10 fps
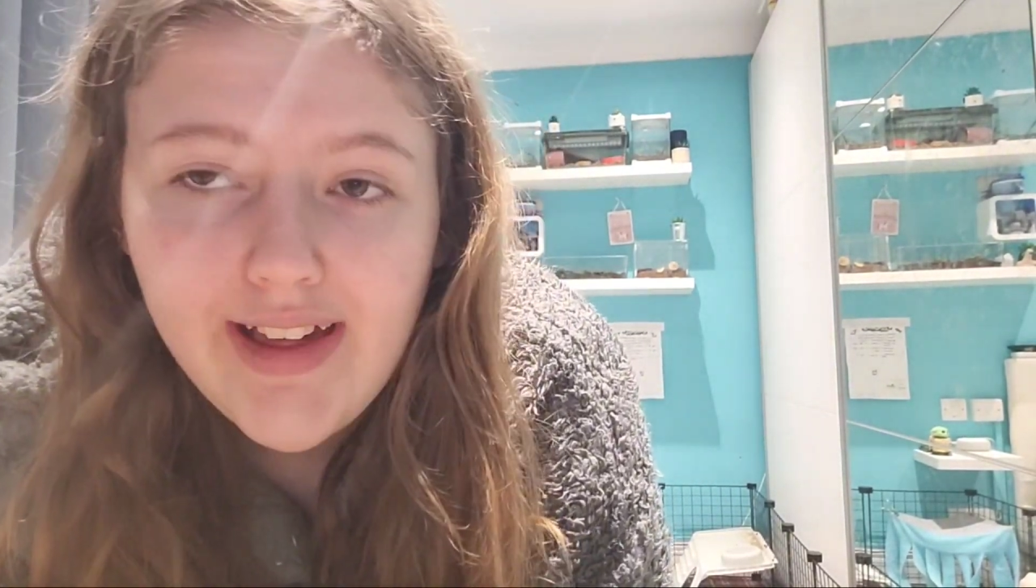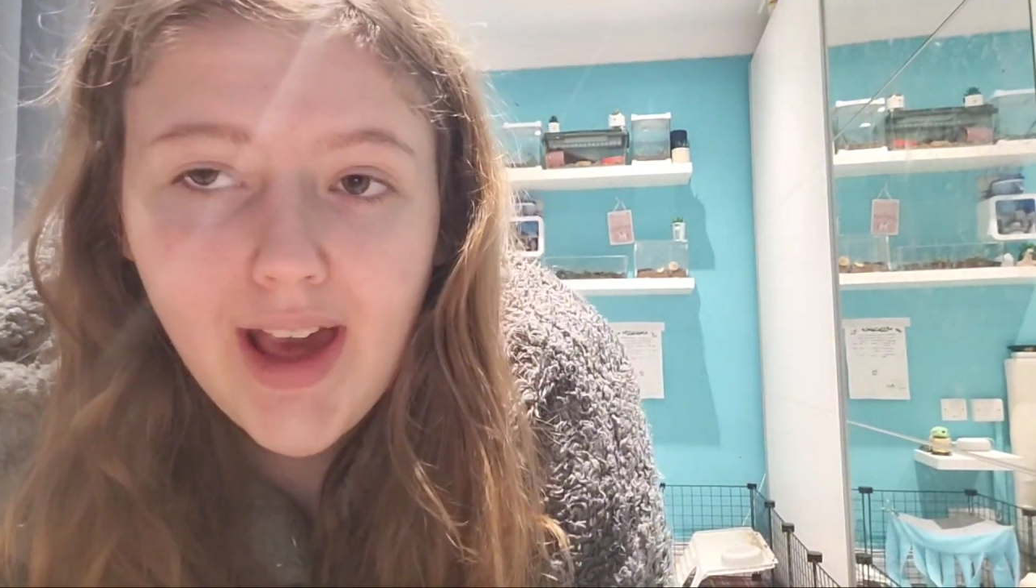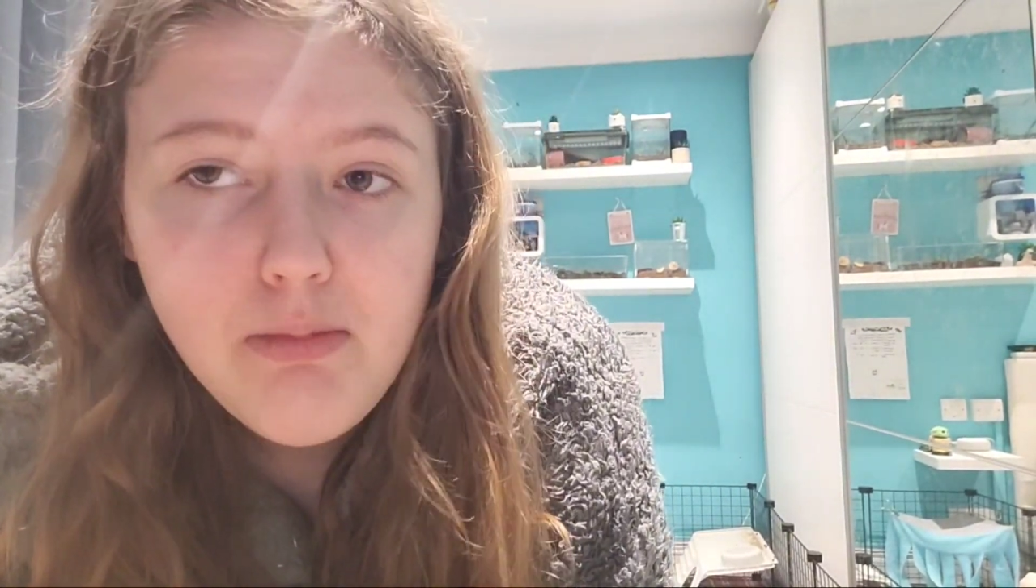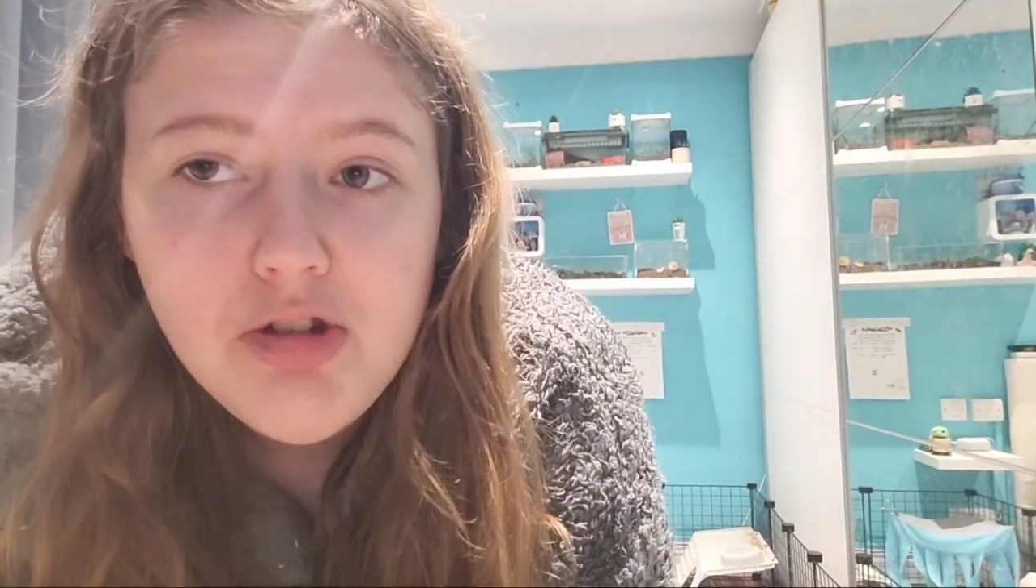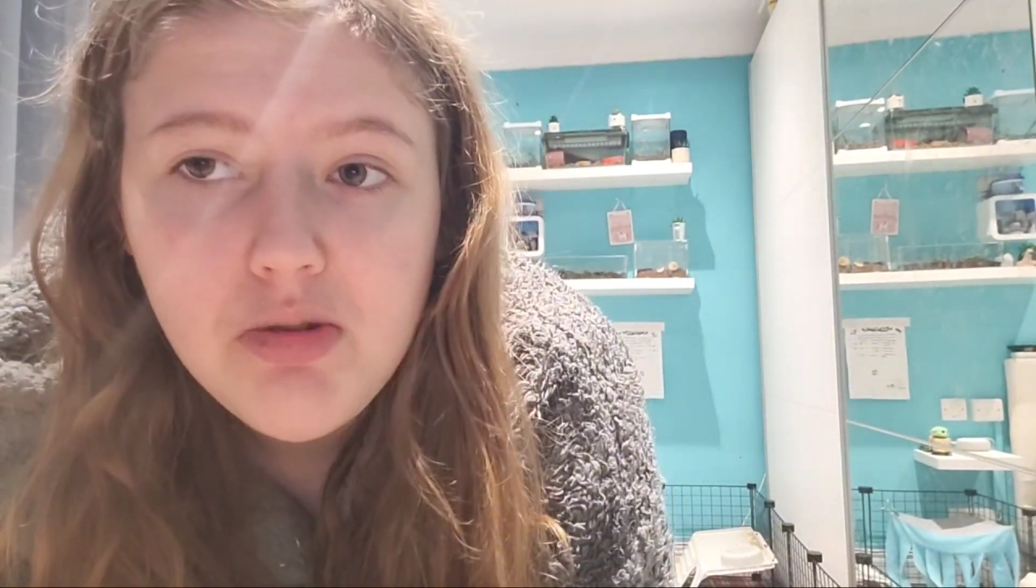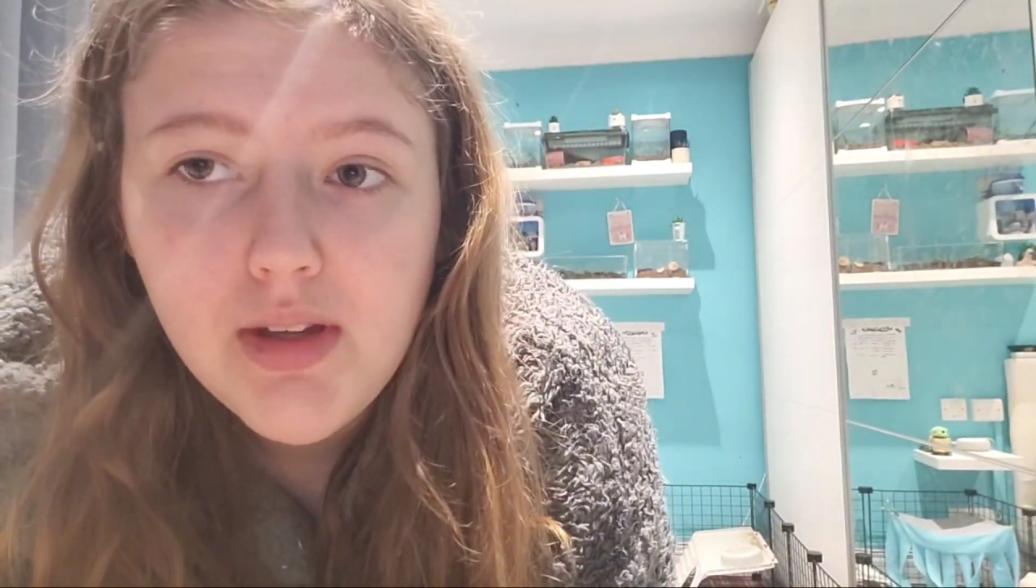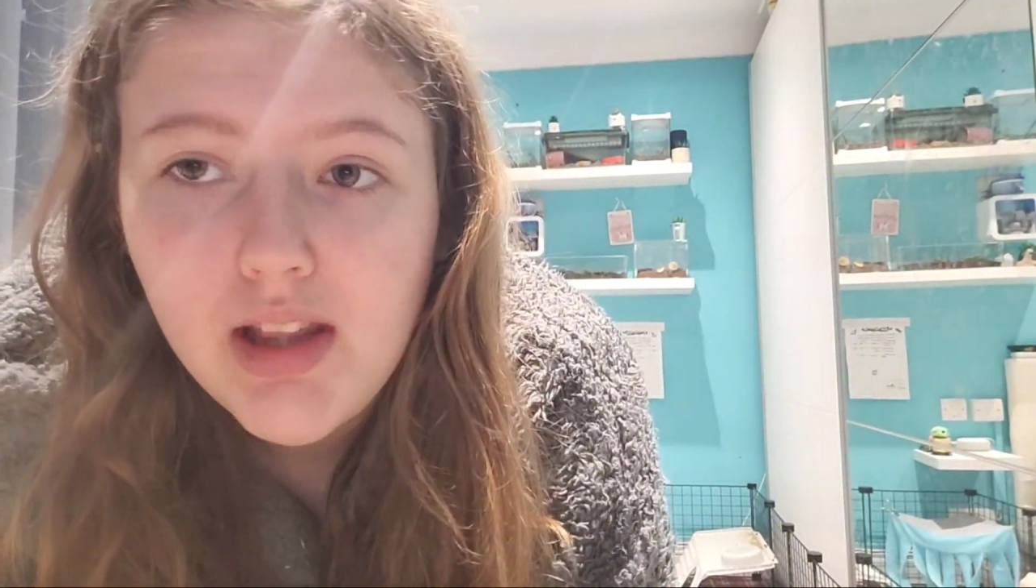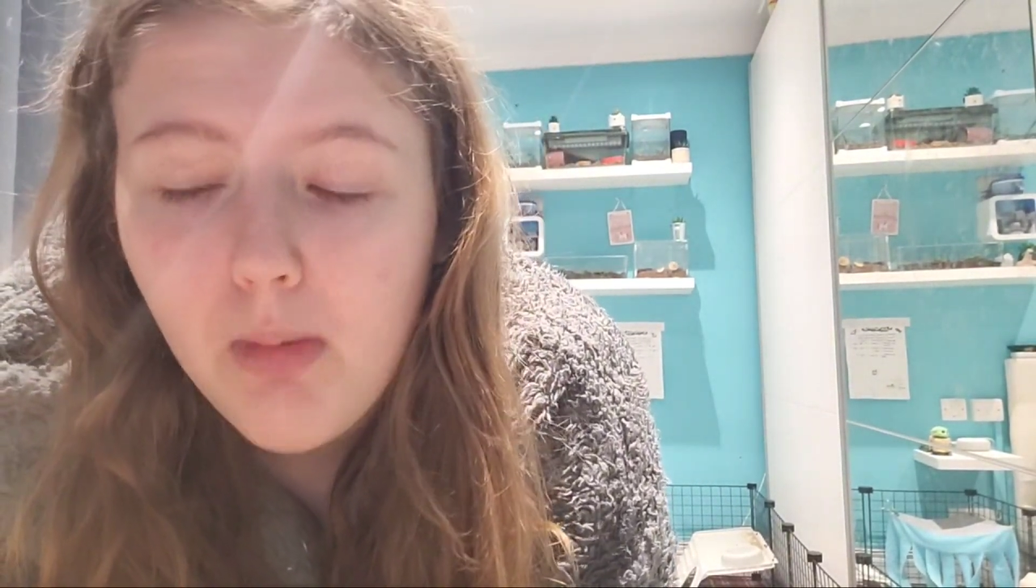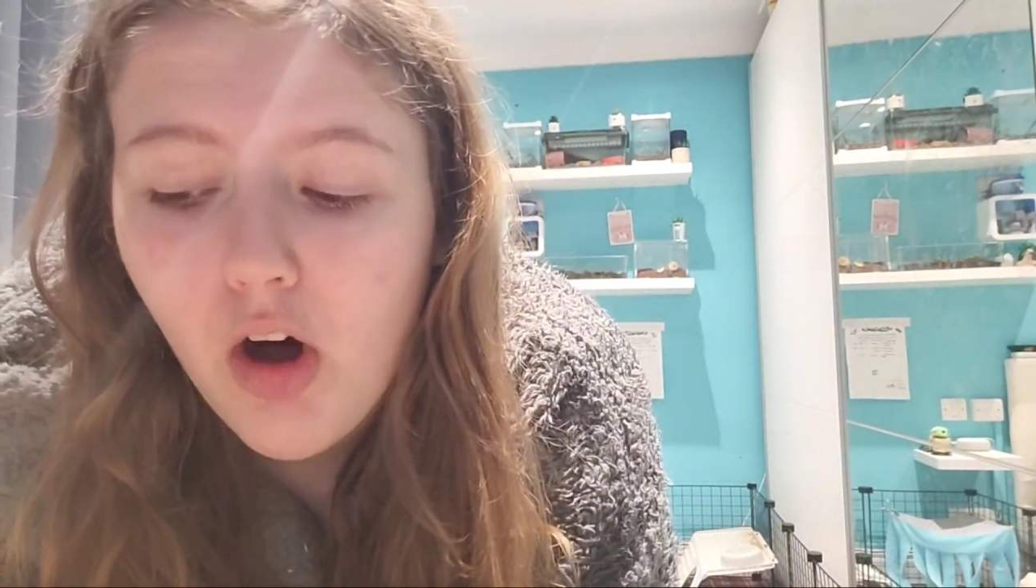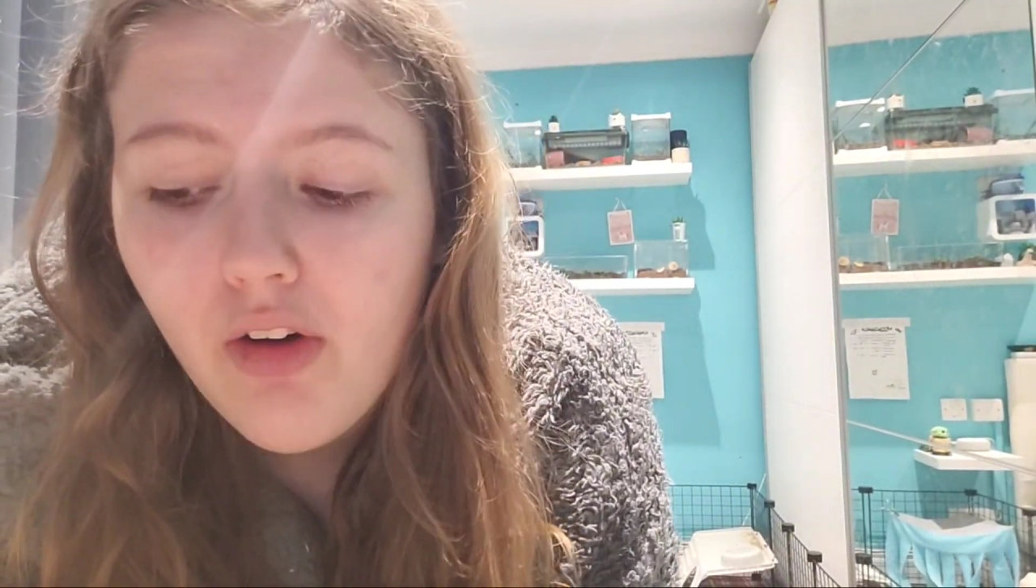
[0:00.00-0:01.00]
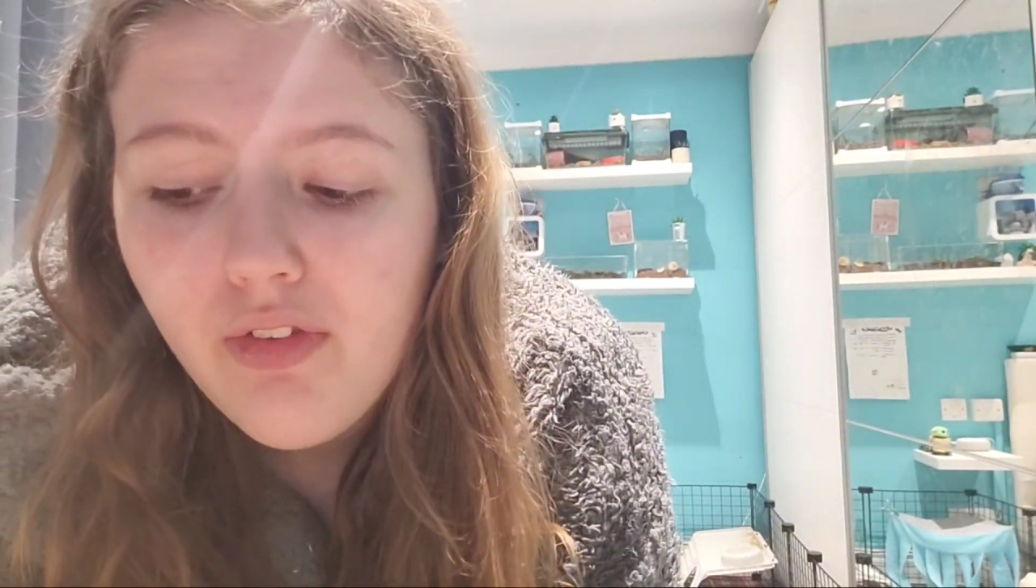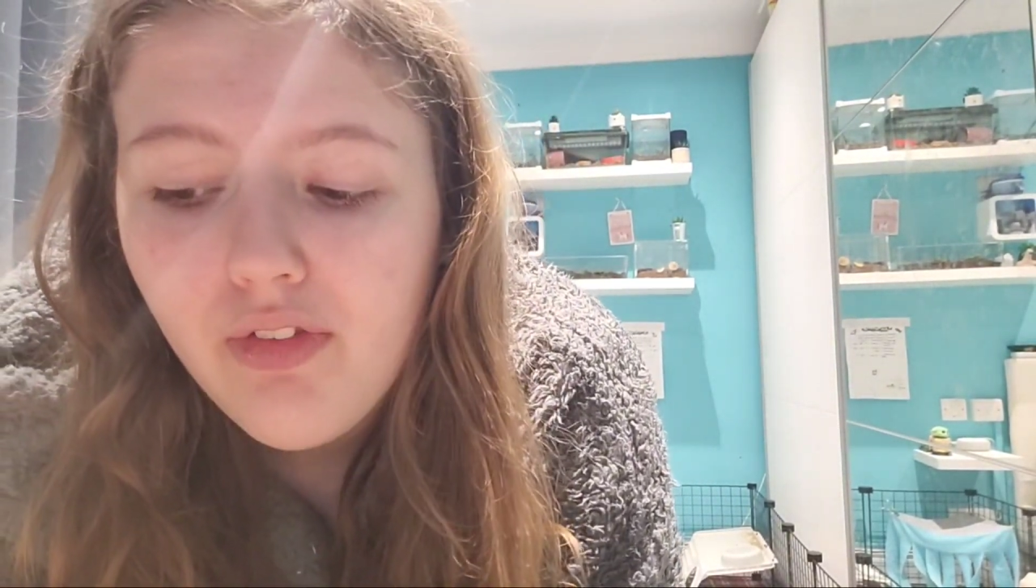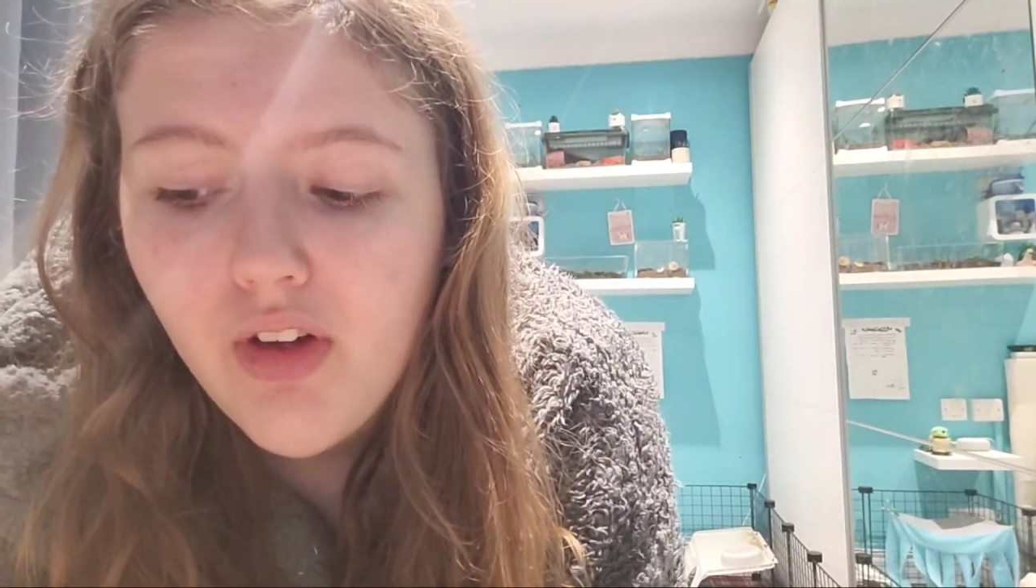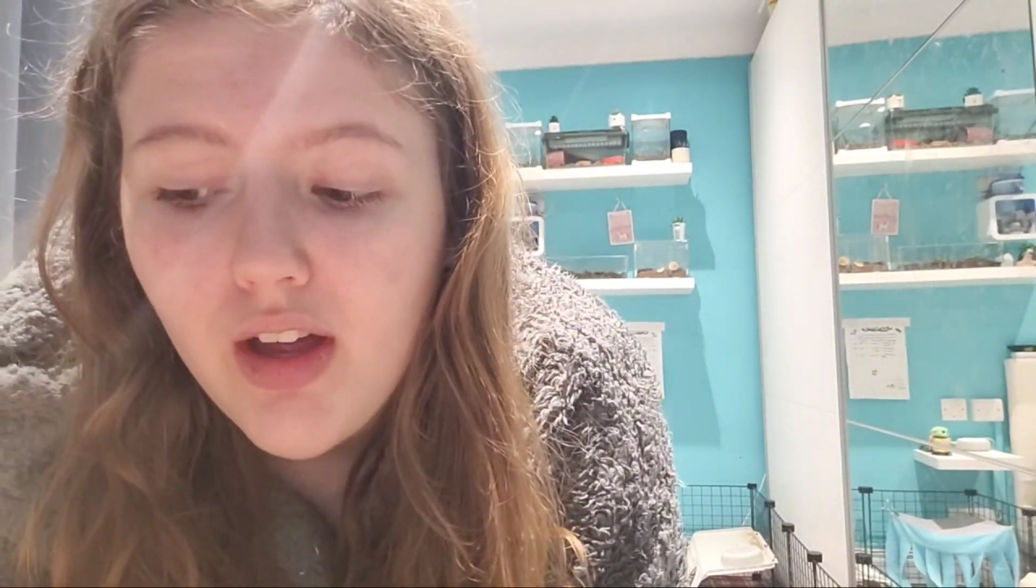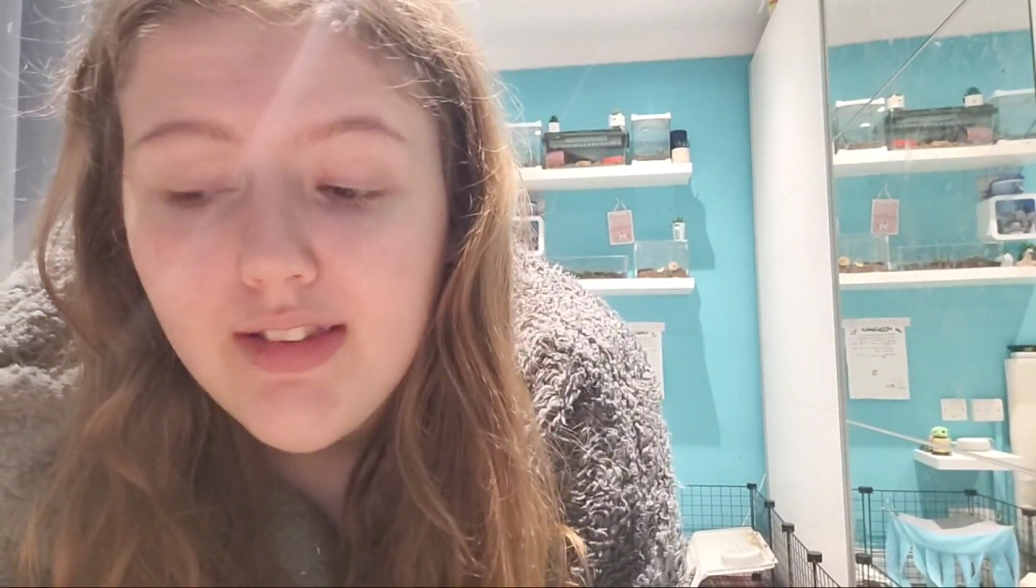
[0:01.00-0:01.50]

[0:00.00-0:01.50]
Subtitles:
kept chewing them off.